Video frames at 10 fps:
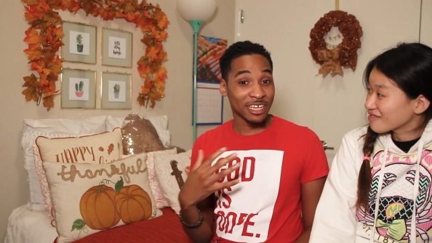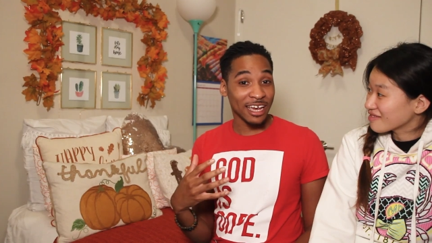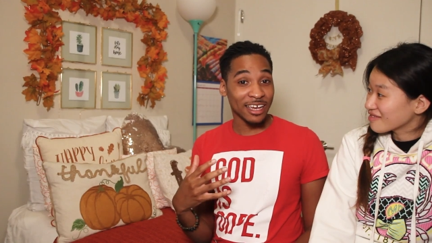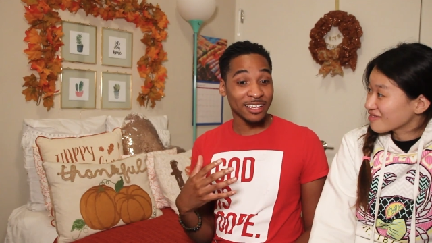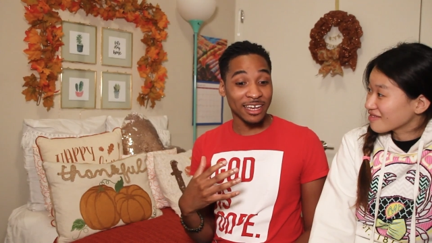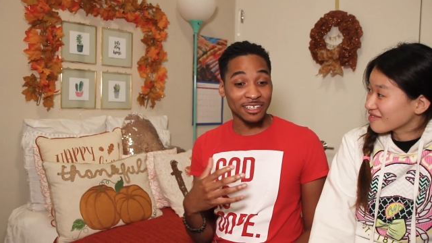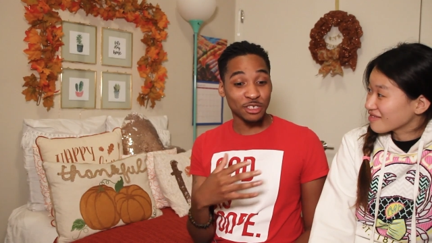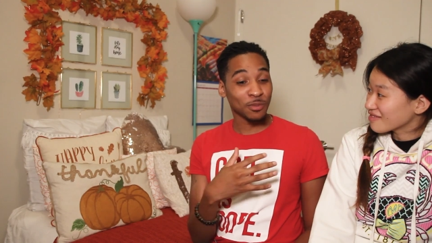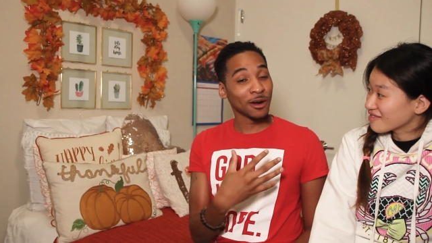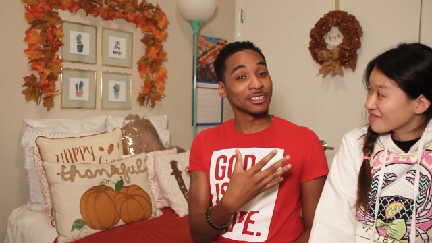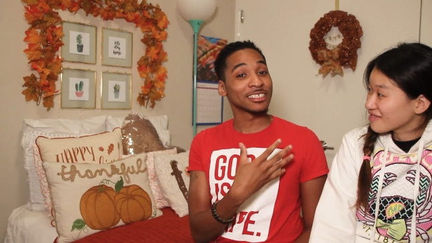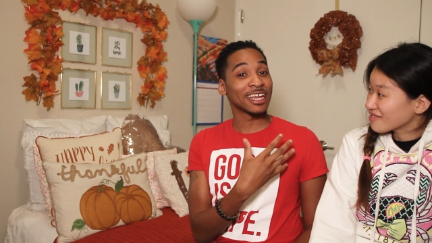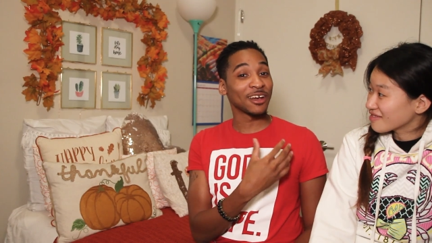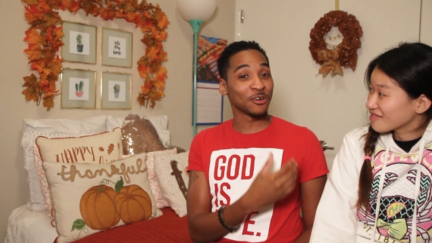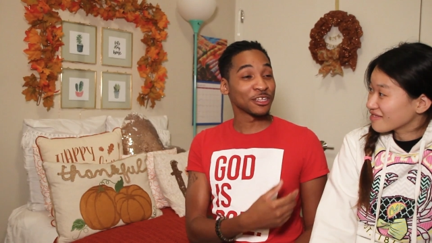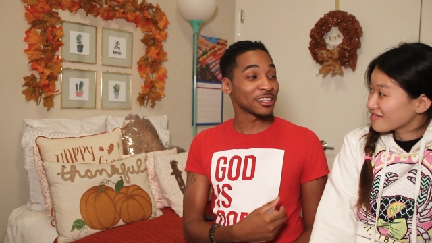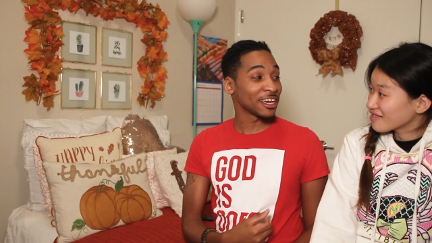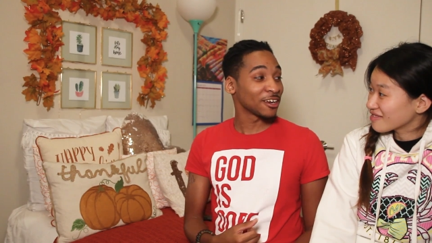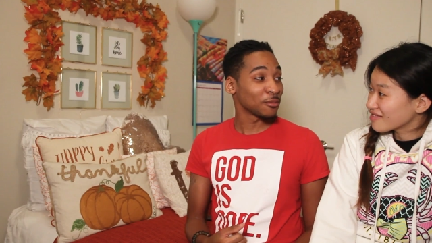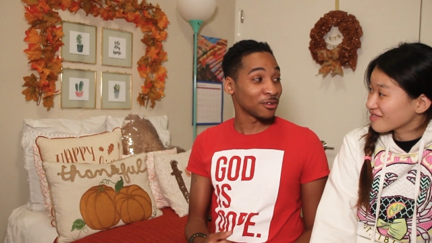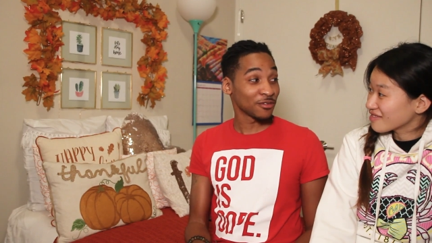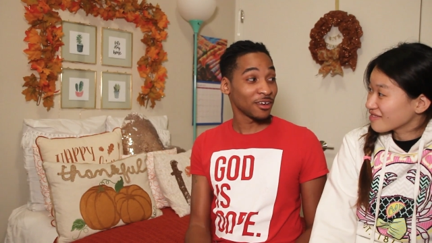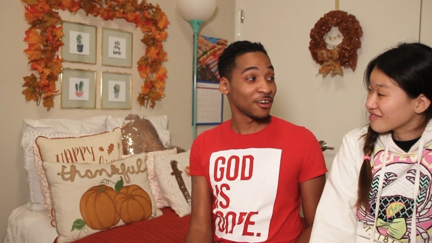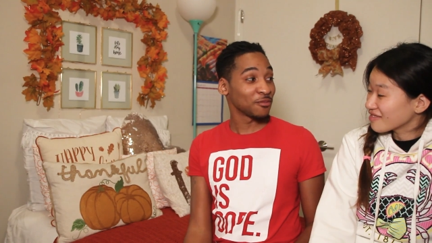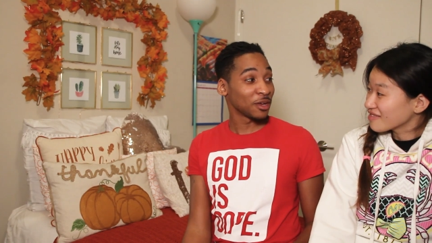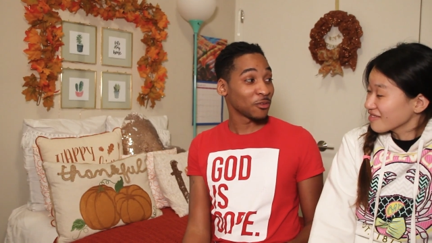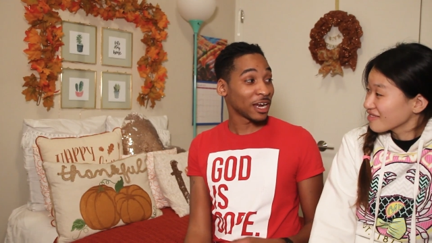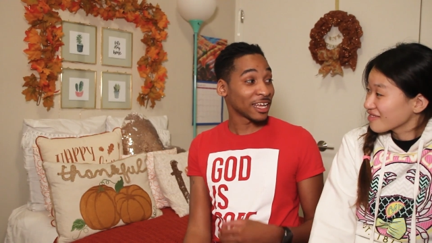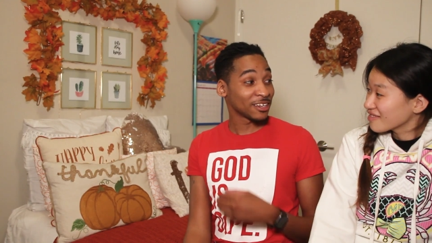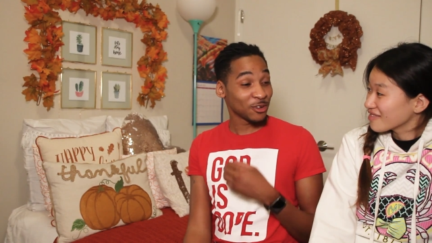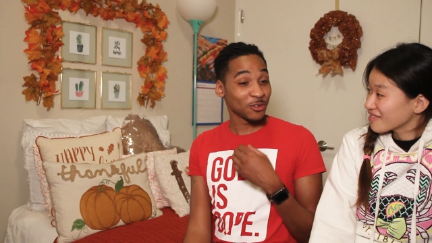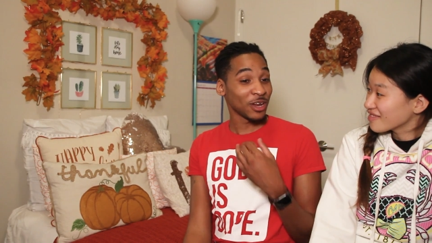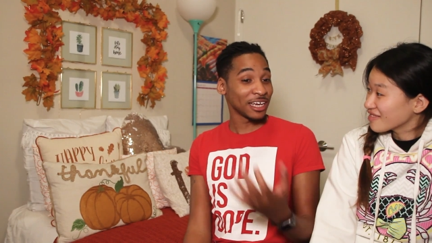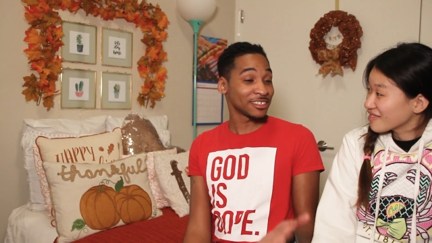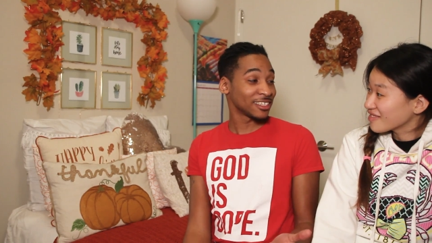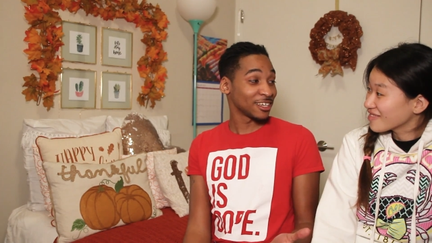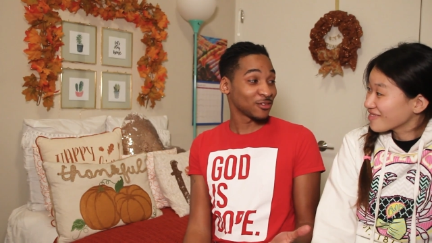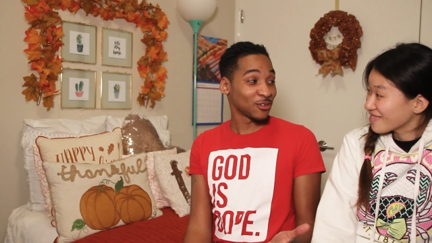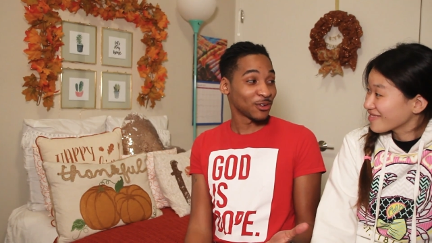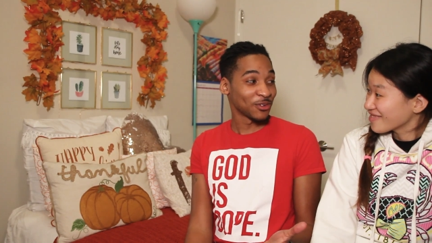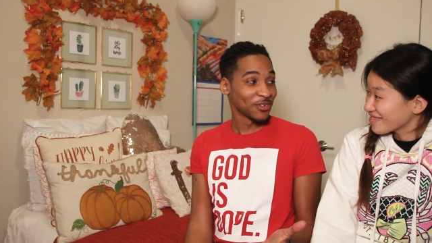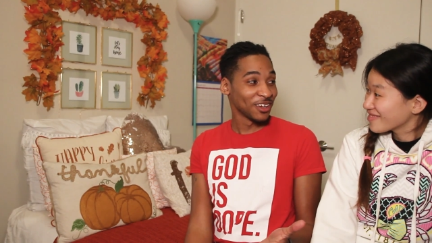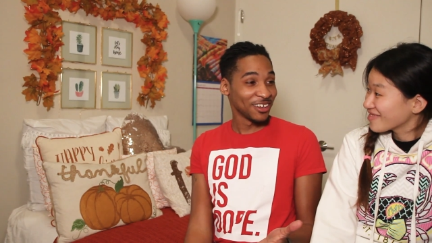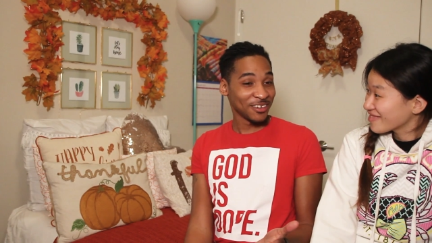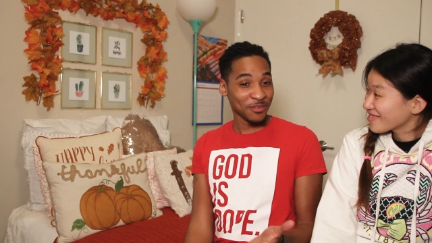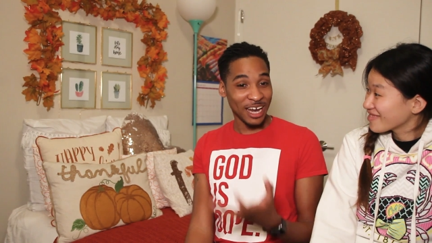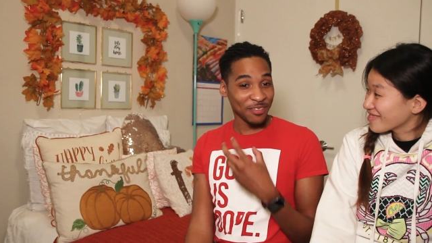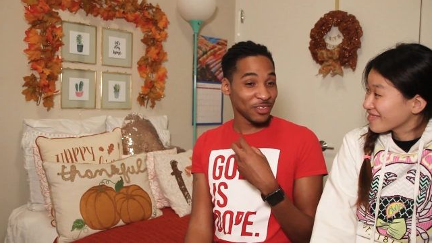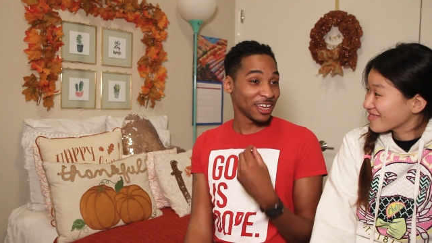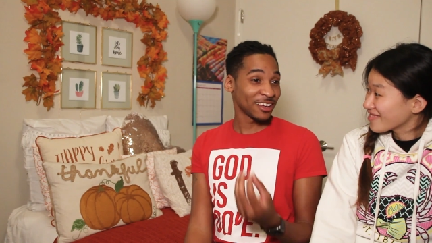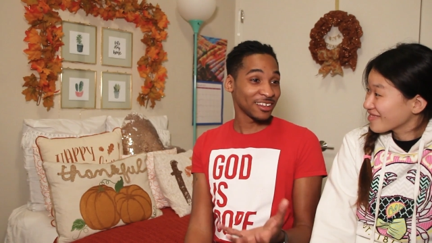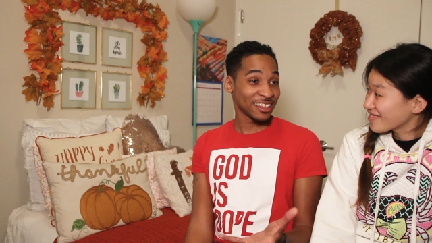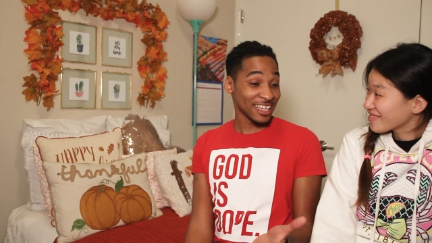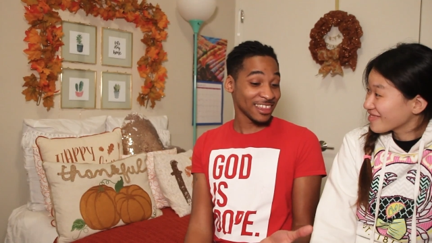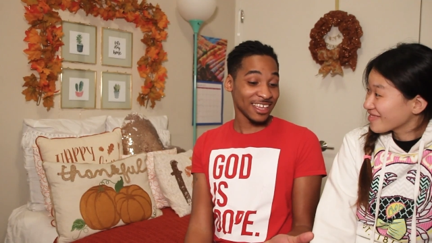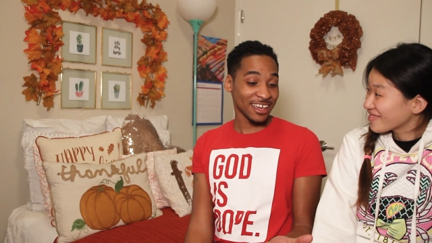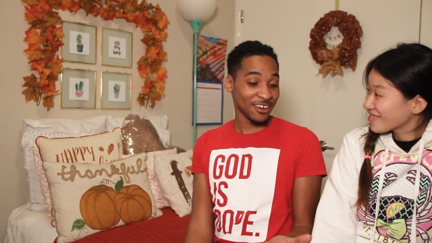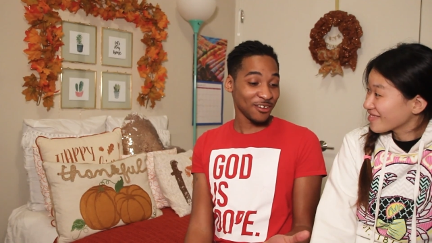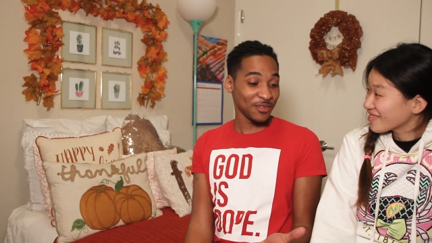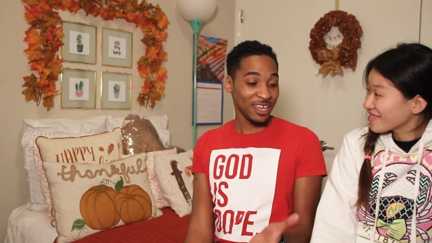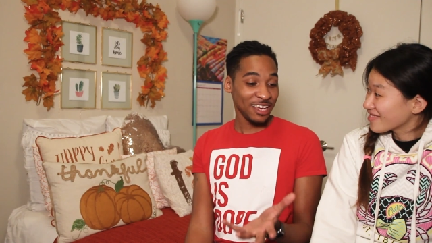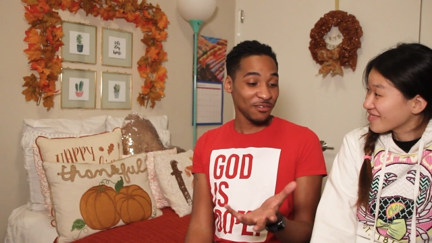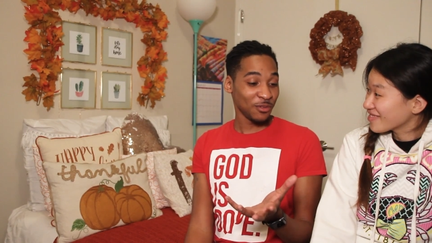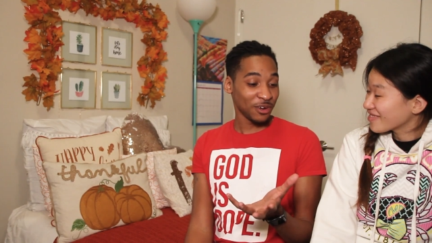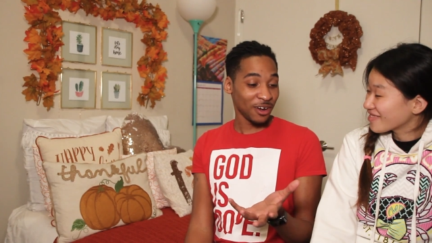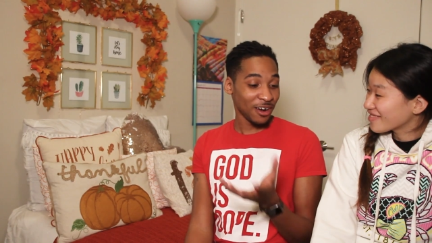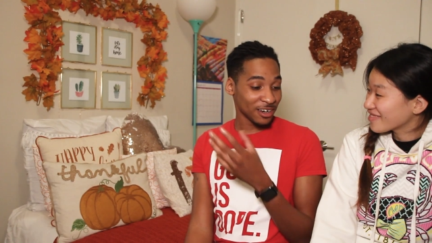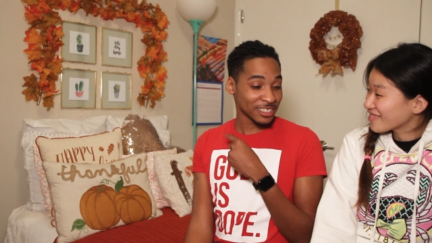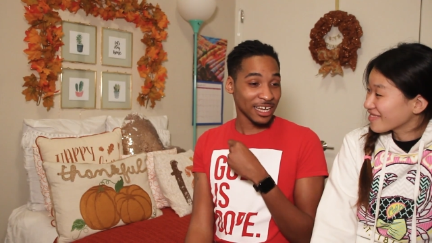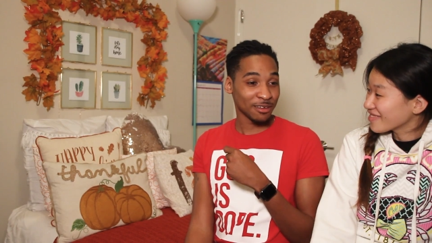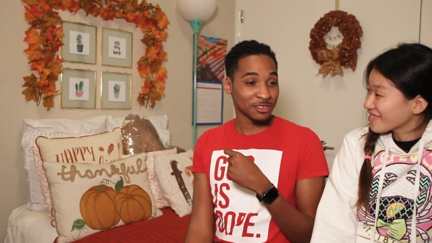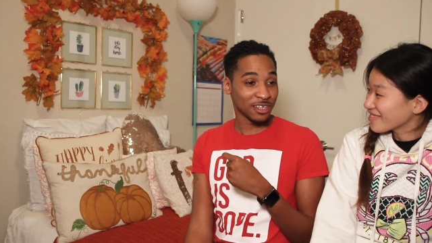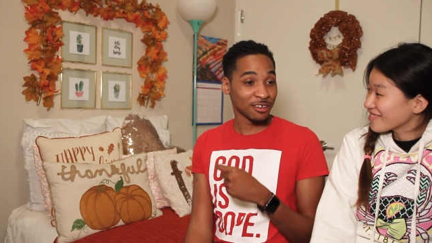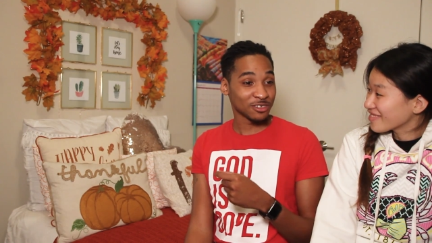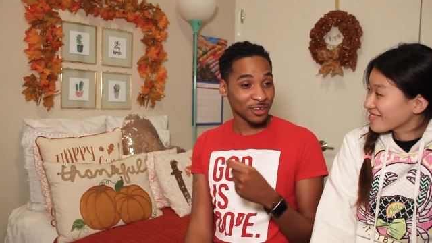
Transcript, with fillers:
Speaker 1: dang, like this person ain't only thinking of me when I do nice things for him, but I think they're thinking of me even when the hard time stuff.